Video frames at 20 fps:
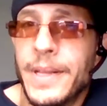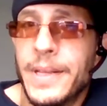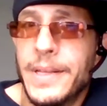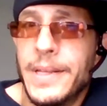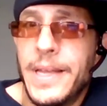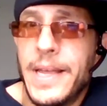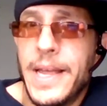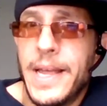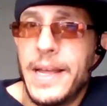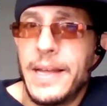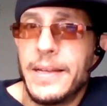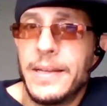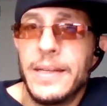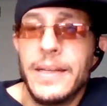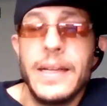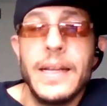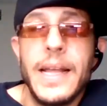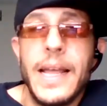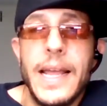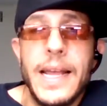yeah.
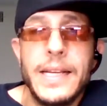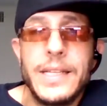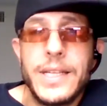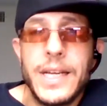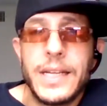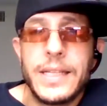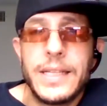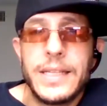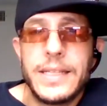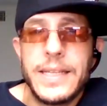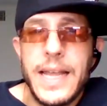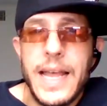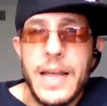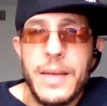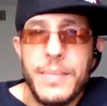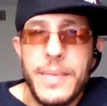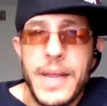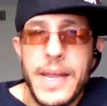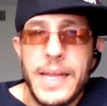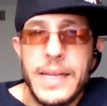Hey, check this
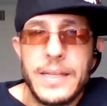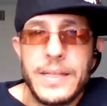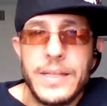out, man.